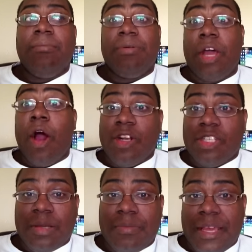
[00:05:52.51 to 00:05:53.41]
but there are
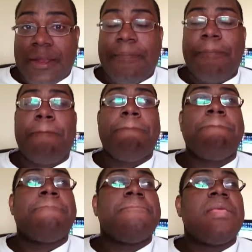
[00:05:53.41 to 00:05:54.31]
some there.
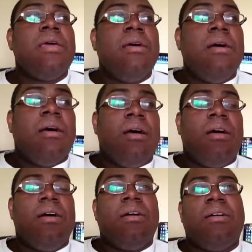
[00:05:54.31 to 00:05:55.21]

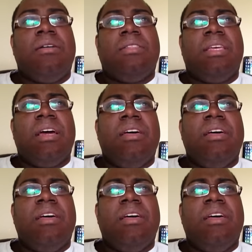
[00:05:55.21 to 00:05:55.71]
The